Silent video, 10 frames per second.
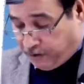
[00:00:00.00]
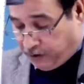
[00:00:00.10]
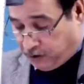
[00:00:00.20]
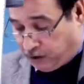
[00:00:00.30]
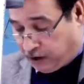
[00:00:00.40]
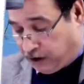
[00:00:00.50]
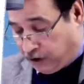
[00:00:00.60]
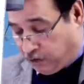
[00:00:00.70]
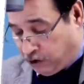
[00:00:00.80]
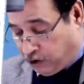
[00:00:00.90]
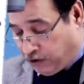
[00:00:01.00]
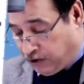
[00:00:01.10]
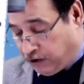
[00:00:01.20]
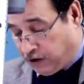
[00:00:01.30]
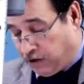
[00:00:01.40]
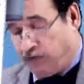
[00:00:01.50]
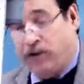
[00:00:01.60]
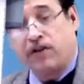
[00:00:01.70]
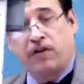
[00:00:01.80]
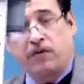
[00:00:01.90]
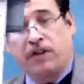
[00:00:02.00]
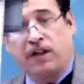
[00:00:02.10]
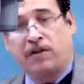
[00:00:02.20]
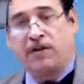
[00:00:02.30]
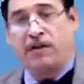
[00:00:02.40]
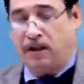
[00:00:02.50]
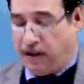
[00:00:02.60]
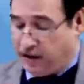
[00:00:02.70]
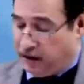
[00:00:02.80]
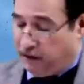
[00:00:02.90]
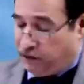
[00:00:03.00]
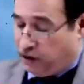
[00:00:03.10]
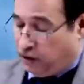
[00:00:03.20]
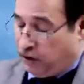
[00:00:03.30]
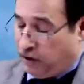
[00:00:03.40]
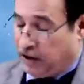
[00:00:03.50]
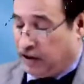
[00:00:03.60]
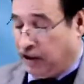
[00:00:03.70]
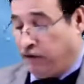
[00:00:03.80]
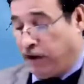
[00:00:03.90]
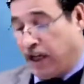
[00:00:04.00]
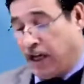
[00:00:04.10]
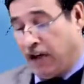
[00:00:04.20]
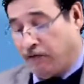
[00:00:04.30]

So 30 questions under first 2 sections itself. So you can see we have